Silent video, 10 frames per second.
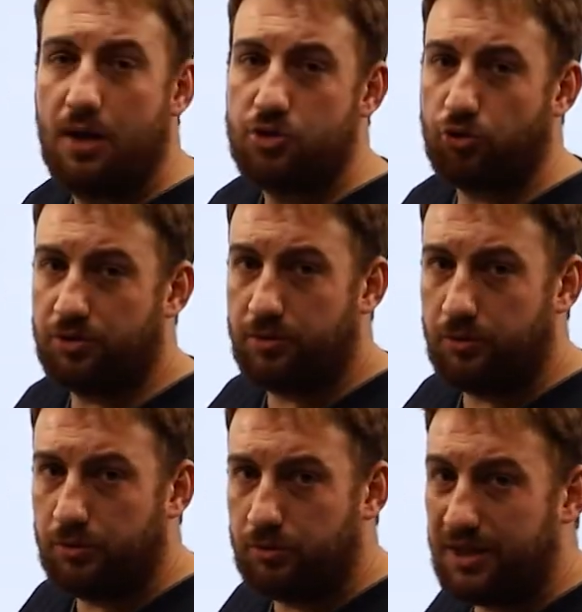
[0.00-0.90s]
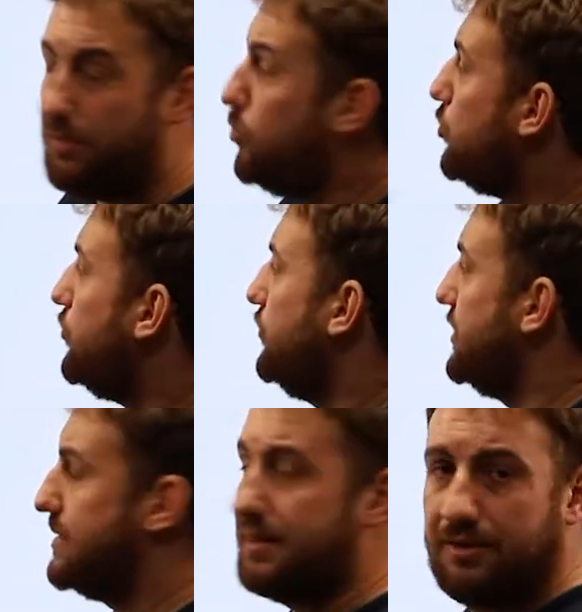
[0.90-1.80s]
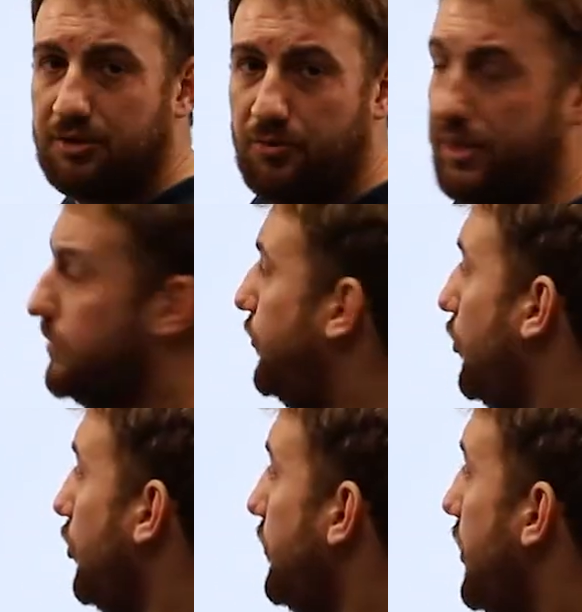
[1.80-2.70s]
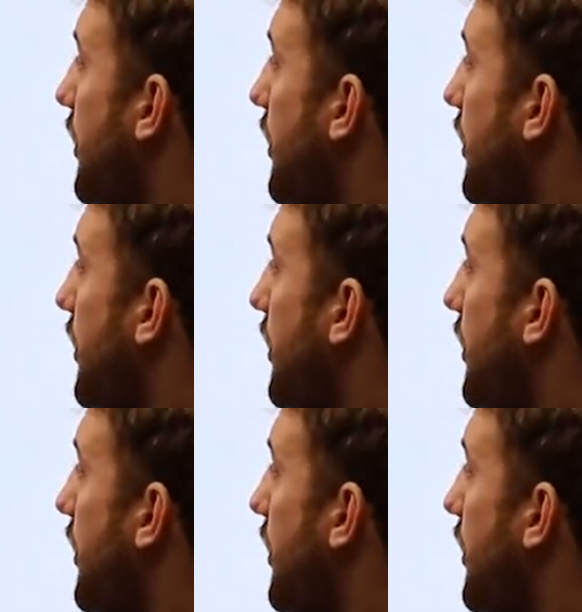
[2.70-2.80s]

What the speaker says: So to remove this indeterminate form,